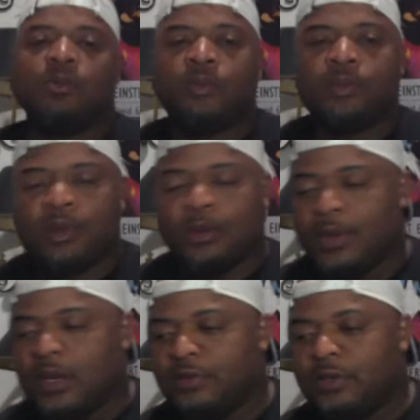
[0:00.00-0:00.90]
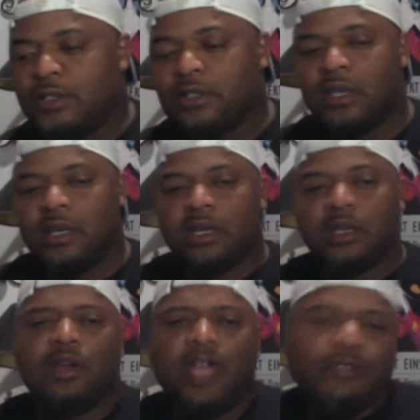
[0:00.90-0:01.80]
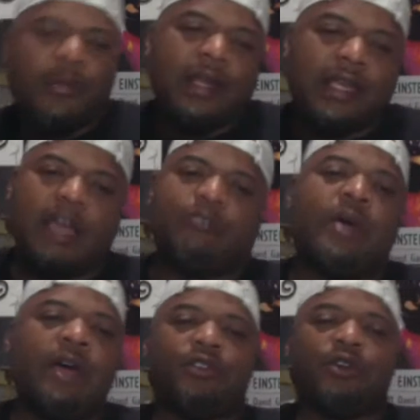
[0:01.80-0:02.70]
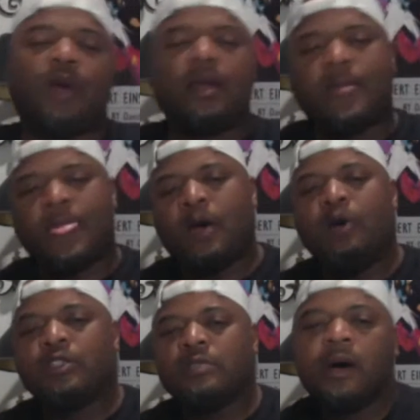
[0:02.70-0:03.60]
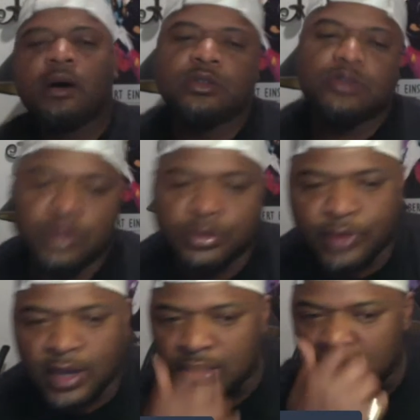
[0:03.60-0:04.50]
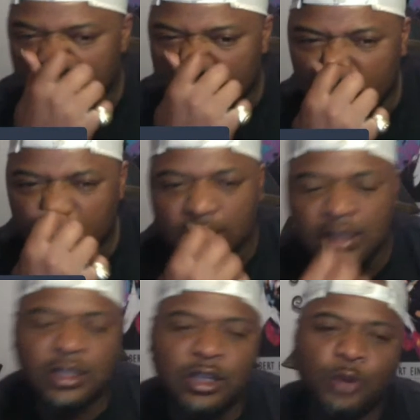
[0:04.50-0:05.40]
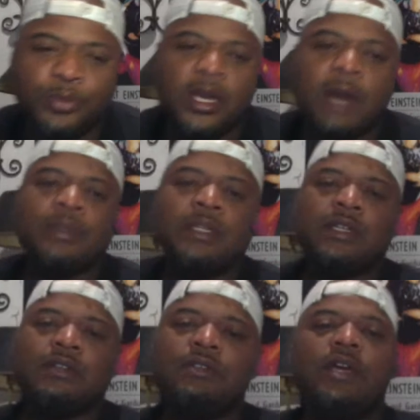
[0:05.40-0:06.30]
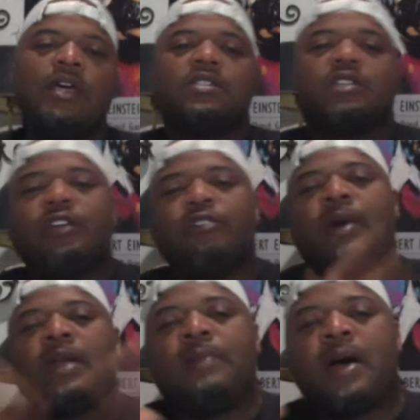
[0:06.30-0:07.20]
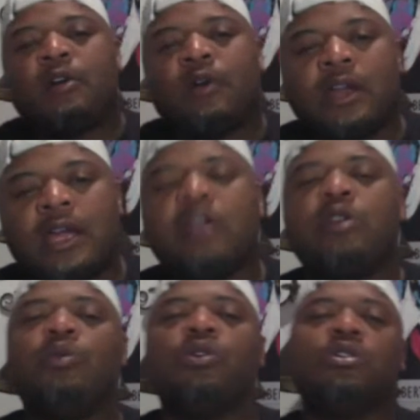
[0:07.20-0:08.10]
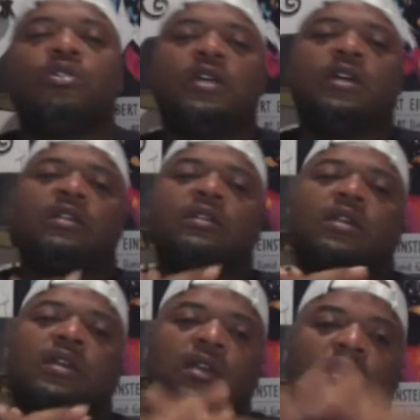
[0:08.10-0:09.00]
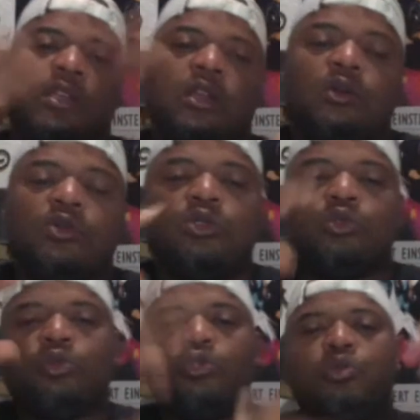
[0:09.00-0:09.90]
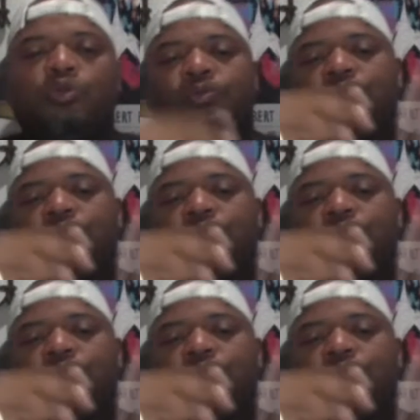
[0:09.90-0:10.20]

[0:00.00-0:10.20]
Many of us, everybody came from Africa, right? Oldest bones are found in Ethiopia, I believe. So everybody migrated out of the world, and through